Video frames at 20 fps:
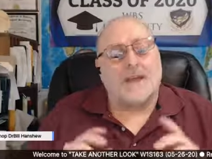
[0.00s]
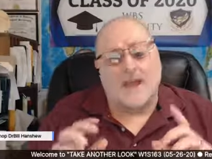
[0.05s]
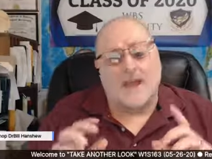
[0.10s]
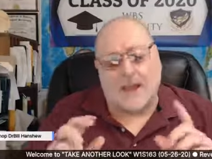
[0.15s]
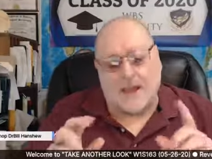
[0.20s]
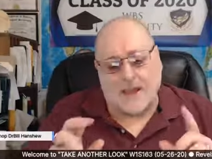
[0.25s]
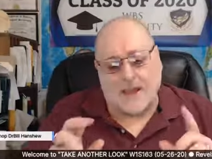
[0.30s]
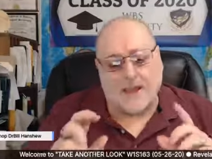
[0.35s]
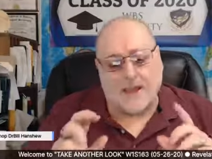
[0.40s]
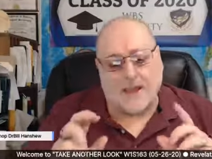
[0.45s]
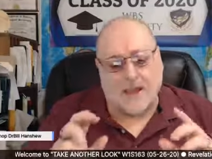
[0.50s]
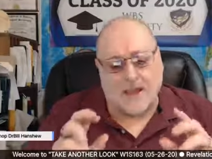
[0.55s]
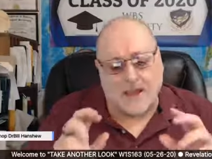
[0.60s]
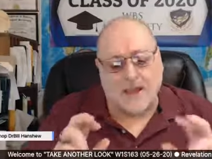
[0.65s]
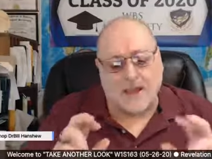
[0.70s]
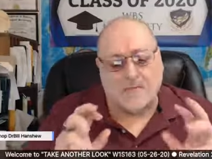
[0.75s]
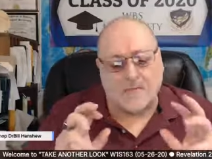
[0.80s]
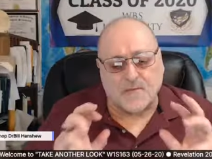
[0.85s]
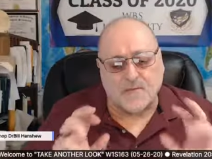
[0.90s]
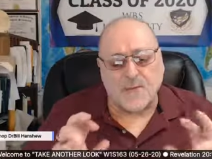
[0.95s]

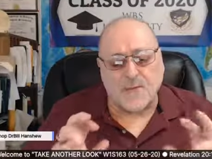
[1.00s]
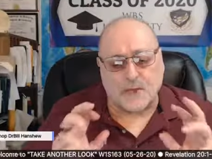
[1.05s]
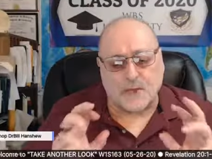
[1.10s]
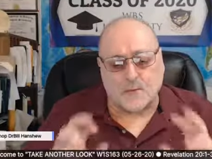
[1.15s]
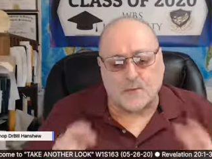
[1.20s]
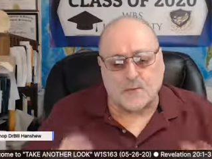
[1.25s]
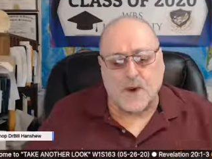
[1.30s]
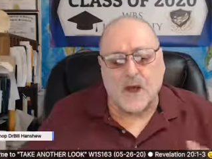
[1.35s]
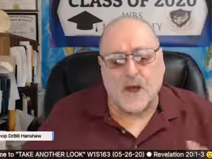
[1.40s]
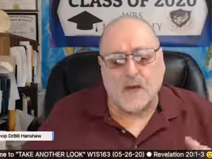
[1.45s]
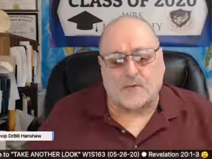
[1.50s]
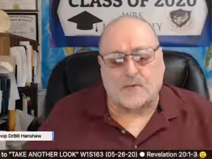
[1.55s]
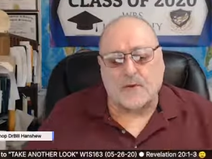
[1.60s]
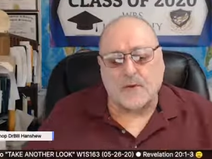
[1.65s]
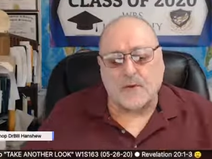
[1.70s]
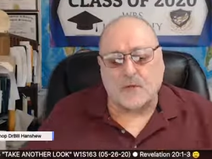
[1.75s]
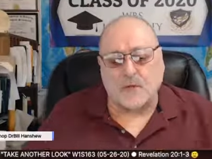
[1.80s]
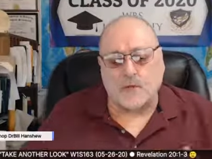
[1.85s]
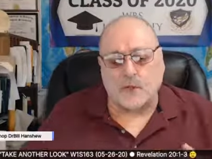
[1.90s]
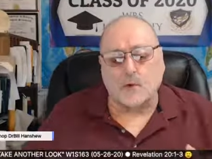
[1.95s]
if this
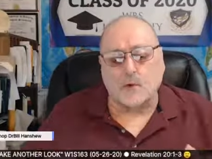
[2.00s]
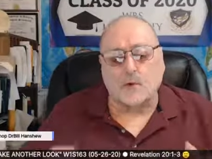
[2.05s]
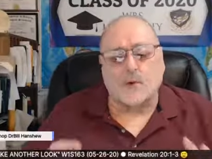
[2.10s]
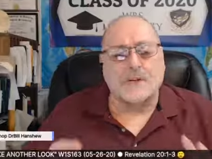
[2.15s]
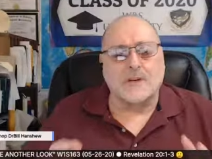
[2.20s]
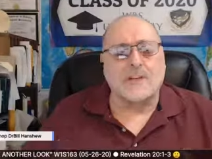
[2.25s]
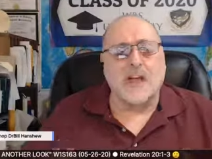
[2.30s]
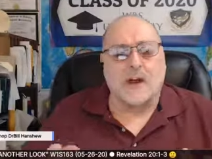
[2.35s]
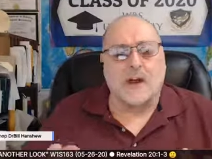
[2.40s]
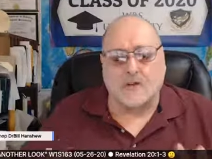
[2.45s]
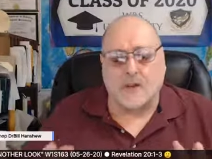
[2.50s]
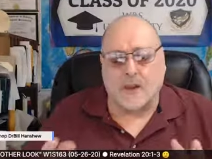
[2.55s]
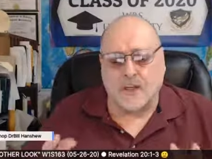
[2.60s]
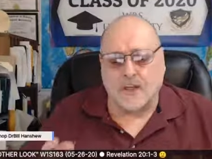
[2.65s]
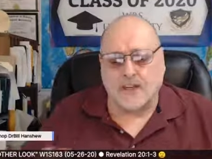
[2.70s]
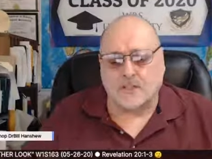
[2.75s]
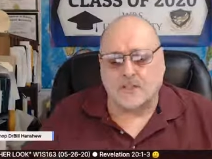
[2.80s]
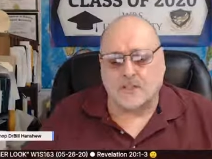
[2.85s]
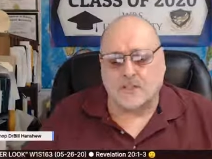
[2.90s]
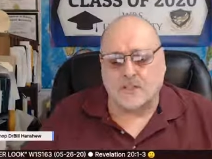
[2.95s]
reference to a devil
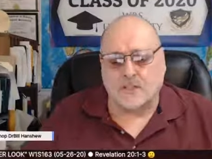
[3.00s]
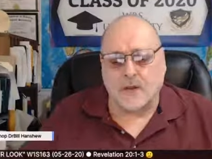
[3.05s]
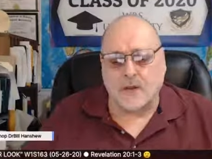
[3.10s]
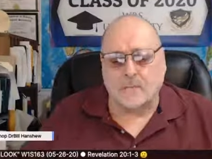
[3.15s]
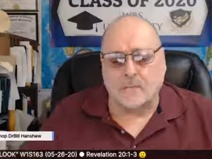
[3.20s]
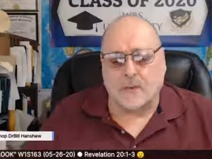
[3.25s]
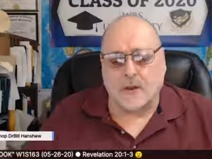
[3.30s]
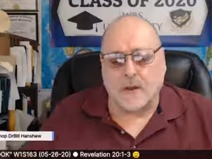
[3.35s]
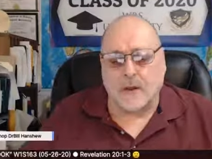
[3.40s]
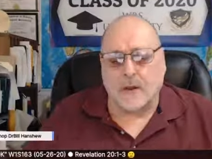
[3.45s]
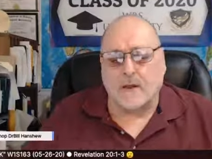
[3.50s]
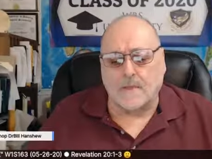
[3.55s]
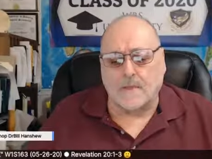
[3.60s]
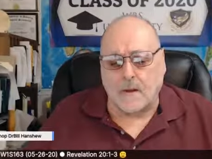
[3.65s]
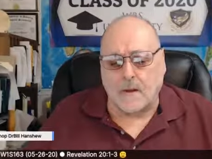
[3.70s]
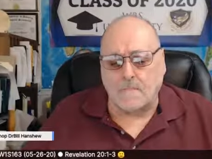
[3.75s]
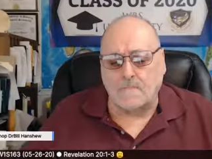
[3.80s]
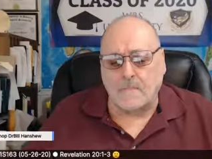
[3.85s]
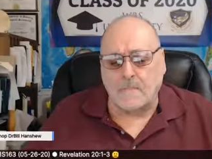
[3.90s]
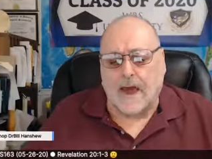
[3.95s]
is simply
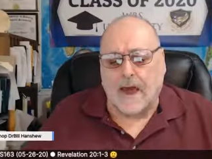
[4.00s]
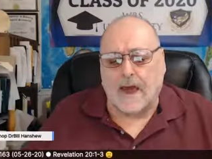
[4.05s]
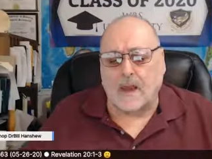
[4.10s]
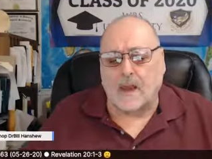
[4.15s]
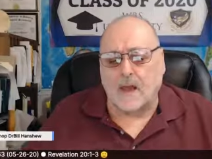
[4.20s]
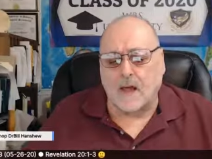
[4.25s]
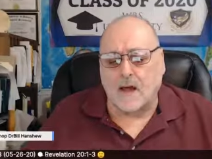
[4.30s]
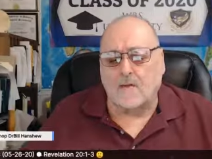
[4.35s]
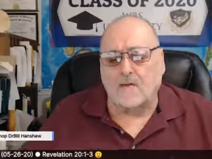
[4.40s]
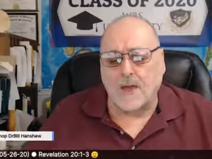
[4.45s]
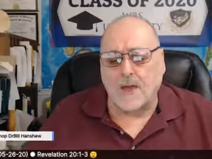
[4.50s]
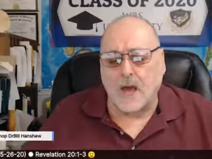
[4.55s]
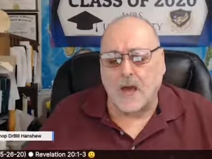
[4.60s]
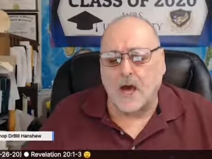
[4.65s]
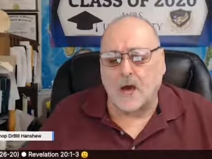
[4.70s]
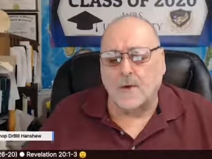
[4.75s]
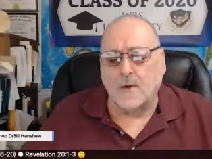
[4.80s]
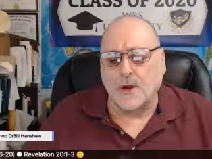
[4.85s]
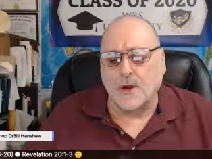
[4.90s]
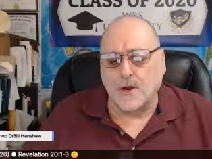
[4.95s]
the battle of the
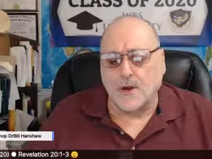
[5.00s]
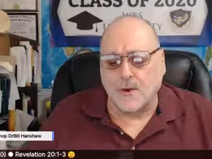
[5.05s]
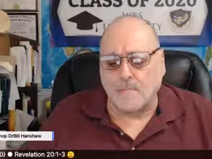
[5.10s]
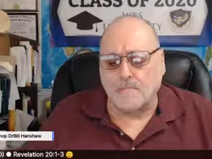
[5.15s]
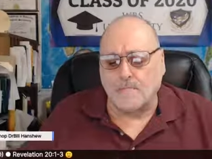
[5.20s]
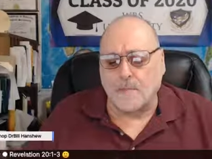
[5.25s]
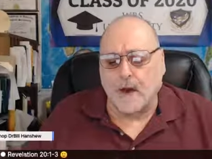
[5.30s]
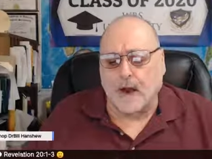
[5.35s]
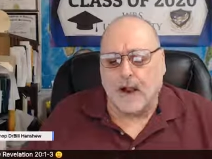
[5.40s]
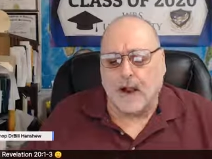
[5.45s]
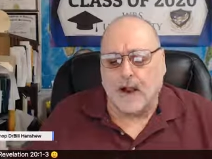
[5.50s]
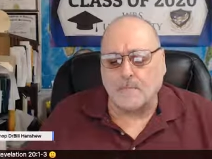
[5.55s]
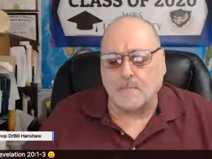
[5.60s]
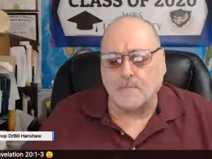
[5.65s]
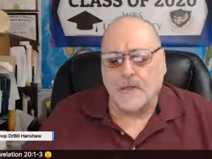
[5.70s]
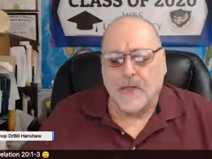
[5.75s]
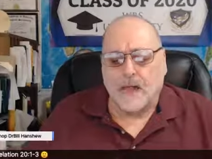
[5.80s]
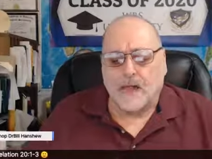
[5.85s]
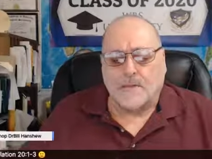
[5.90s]
unrenewed mind,